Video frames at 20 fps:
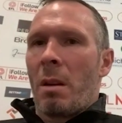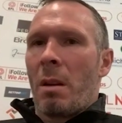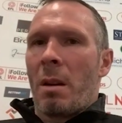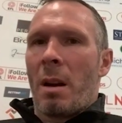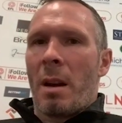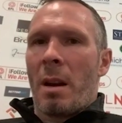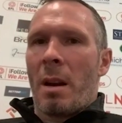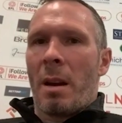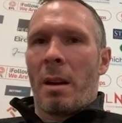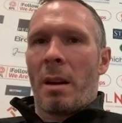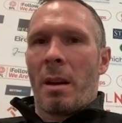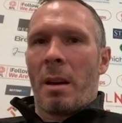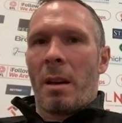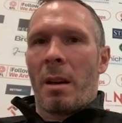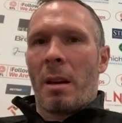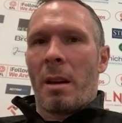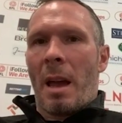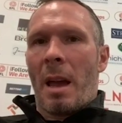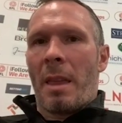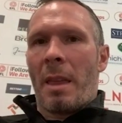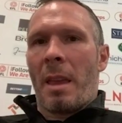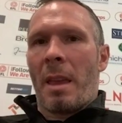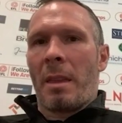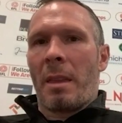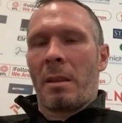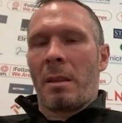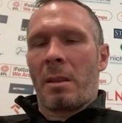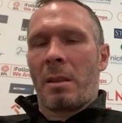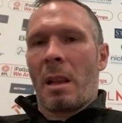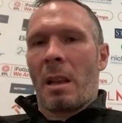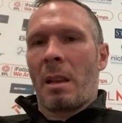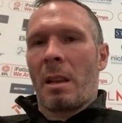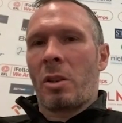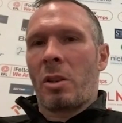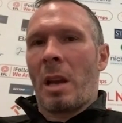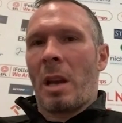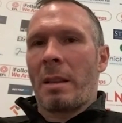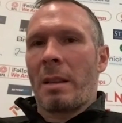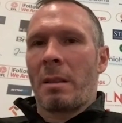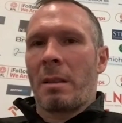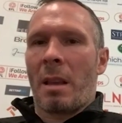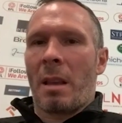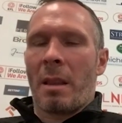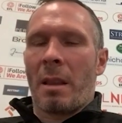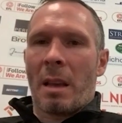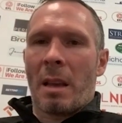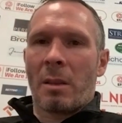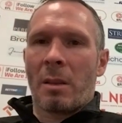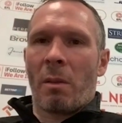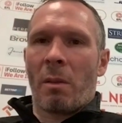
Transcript: and then there's still a chance, then that's